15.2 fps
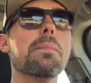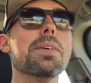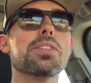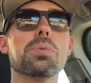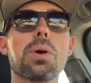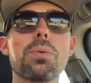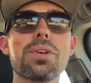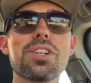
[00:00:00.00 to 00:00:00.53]

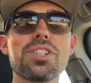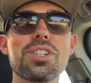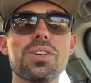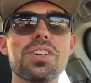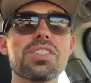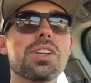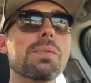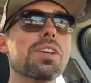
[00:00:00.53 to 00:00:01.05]
It's what we
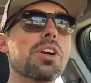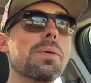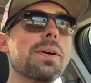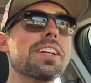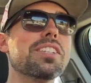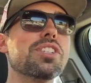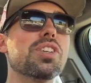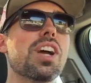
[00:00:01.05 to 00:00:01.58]
enjoy. So I'm gonna go
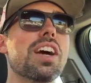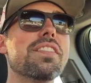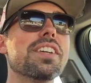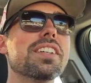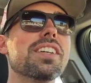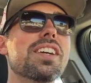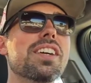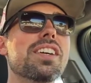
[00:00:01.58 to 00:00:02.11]
back to
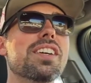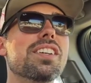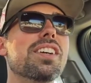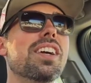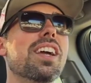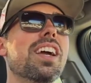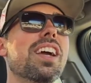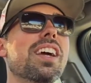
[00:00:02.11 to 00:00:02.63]
driving.
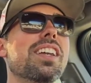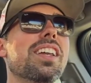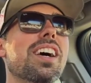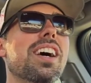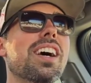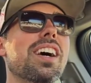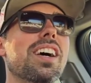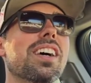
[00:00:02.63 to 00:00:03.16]
and
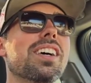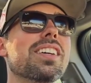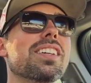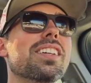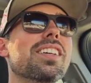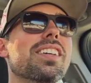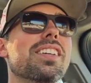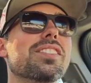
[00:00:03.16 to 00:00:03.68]

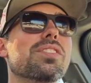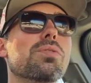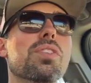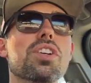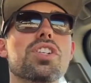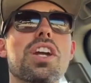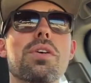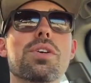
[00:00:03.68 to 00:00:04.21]
it's
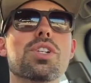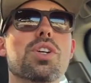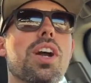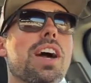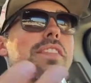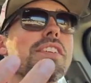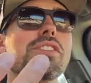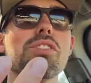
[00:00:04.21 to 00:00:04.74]
rush hour
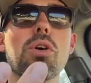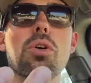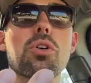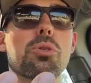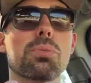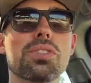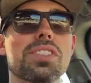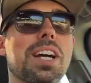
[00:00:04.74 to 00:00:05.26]
traffic. It's a
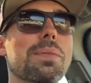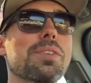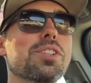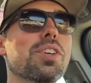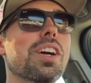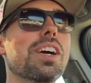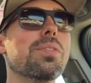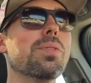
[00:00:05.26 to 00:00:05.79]
horrible time to
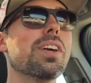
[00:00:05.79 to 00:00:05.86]
drive.